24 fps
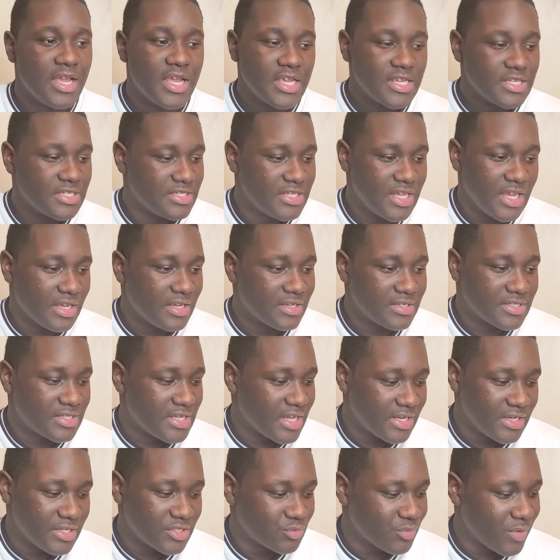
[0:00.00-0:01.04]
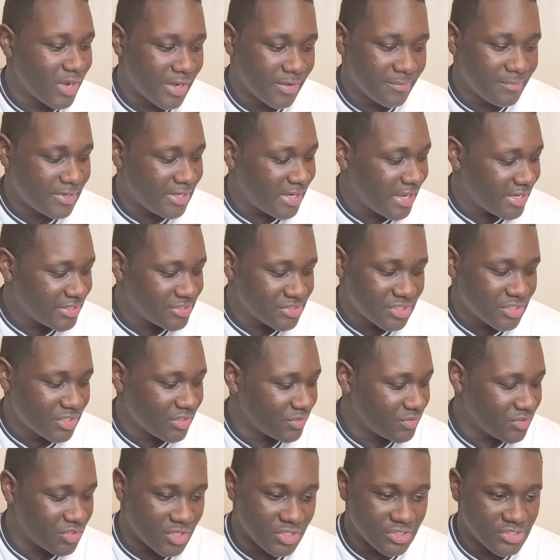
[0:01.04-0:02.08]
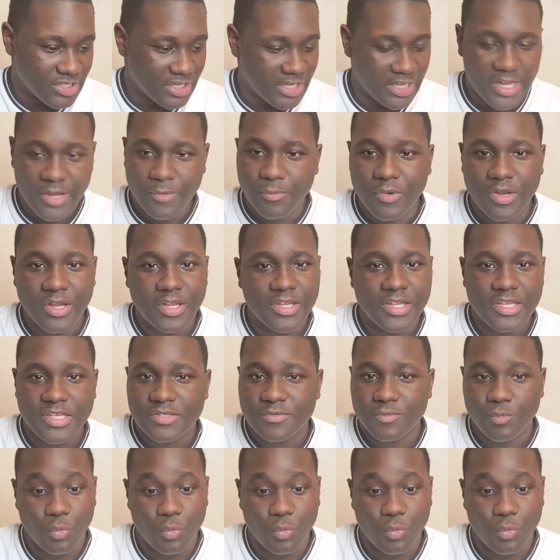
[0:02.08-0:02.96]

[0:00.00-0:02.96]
sickness recommendation to get rid of this,